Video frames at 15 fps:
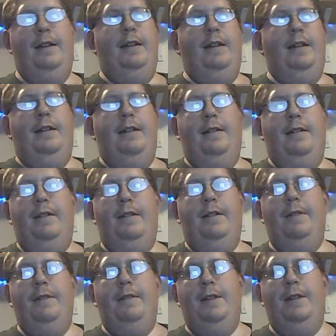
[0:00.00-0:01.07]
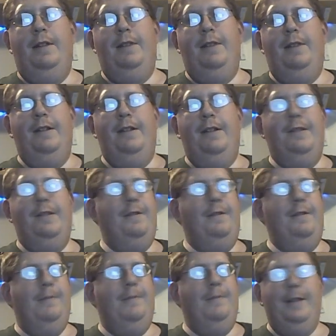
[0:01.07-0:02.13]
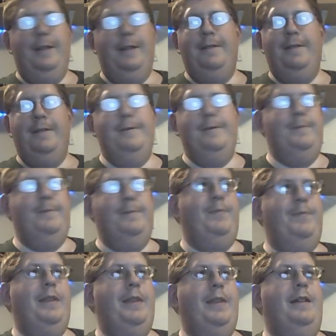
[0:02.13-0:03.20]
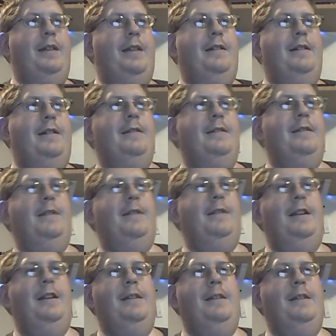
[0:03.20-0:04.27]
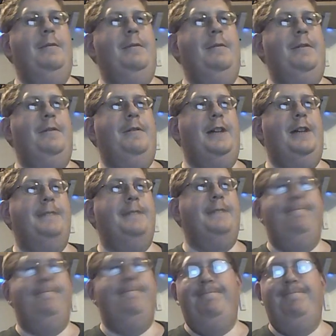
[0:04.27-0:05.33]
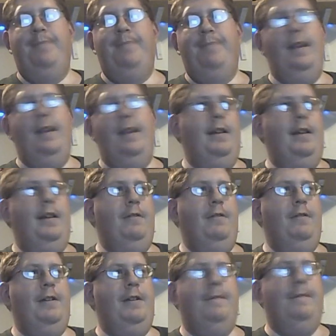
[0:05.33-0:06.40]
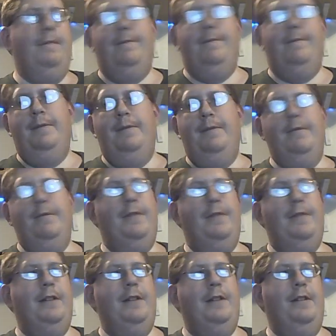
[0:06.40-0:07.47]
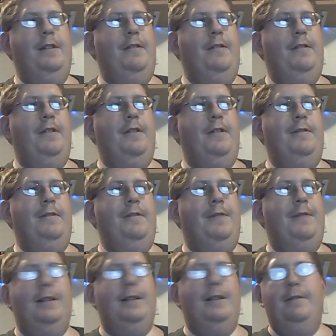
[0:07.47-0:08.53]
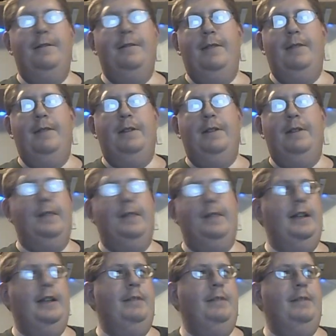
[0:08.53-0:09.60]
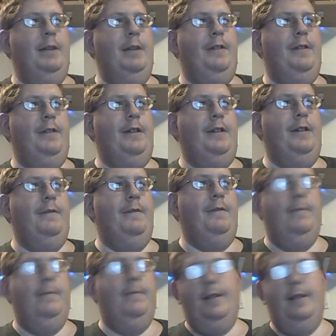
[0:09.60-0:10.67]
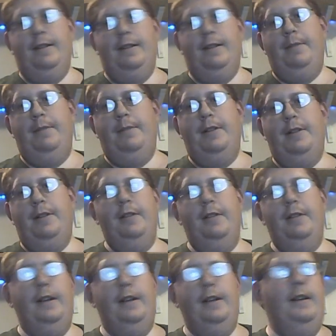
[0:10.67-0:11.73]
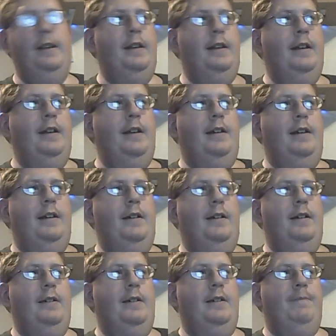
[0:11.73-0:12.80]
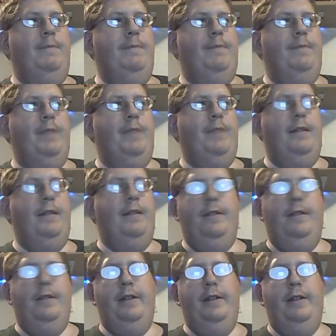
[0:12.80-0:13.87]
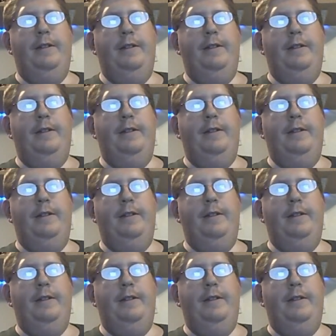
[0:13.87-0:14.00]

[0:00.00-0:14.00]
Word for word: uh, Civil Aviation Server, my server, uh, anytime you want to fly. Or you can, of course, fly on other servers, fly offline by yourself. It seems lonely. Um, so there you go.